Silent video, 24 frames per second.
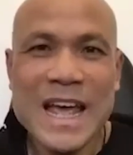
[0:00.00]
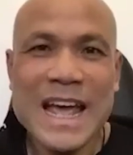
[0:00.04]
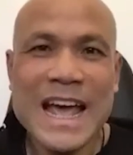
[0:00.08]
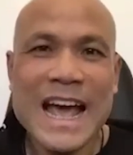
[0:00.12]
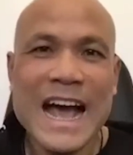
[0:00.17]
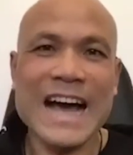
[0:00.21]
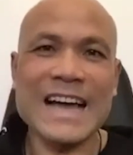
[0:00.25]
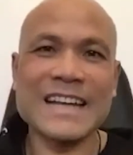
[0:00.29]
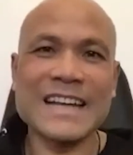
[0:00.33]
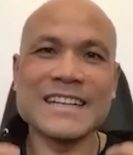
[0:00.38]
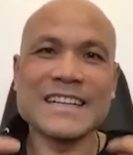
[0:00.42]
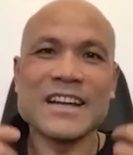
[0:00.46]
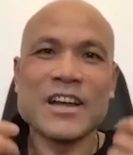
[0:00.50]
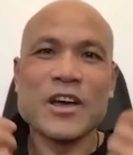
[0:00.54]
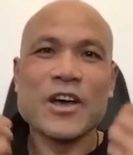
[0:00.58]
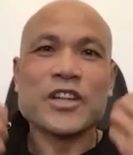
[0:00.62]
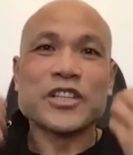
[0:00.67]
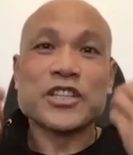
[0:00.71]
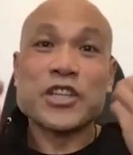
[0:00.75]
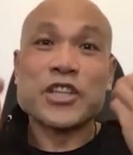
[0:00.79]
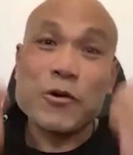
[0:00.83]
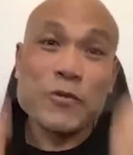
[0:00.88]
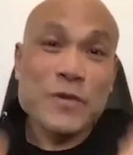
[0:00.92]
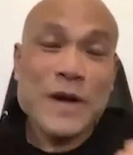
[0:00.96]
And
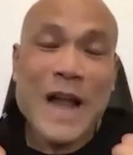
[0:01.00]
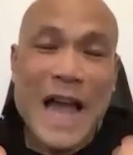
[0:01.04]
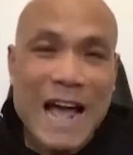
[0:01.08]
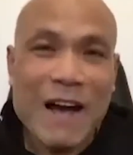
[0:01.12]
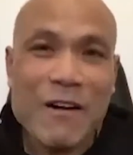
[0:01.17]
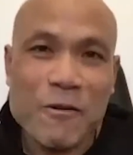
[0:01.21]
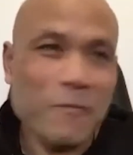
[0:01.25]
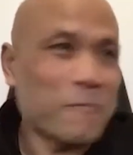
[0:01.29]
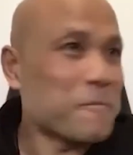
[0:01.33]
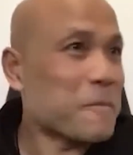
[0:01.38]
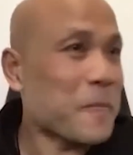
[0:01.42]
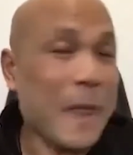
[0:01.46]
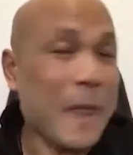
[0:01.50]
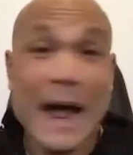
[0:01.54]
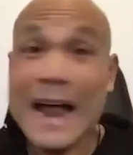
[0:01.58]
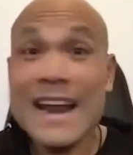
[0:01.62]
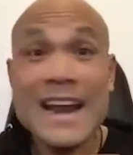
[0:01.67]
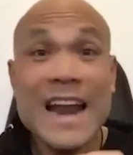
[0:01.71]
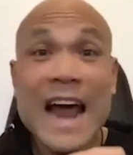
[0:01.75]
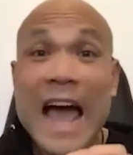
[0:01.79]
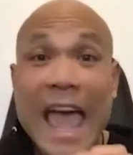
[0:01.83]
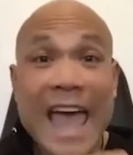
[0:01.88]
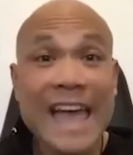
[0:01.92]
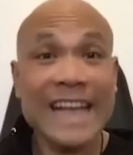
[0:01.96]
till now, I
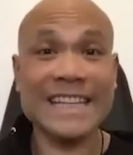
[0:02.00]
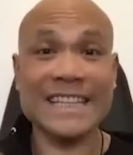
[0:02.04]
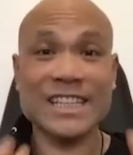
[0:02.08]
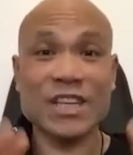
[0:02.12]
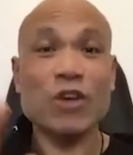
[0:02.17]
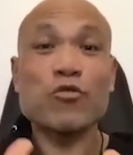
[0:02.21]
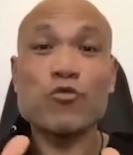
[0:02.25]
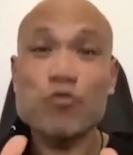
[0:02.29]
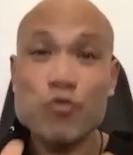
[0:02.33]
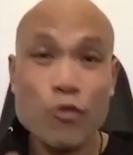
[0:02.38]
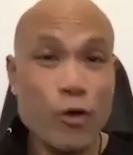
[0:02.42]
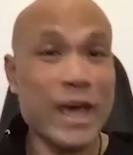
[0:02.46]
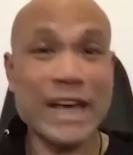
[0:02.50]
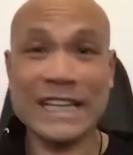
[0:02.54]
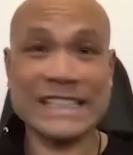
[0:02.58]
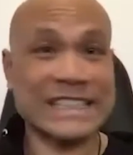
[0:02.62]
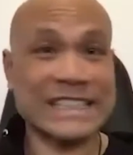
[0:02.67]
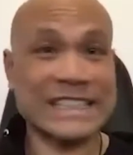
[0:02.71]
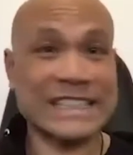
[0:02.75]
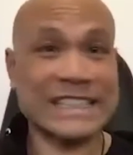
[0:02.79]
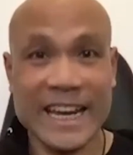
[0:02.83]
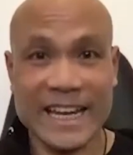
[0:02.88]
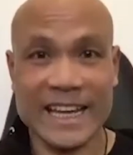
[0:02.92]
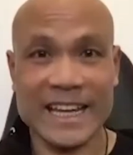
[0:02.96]
hate rare
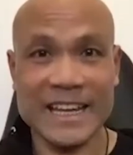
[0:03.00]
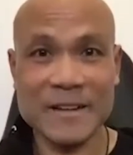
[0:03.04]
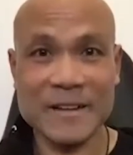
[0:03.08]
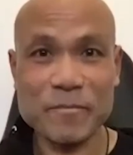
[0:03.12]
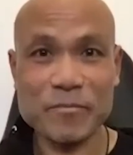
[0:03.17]
steak.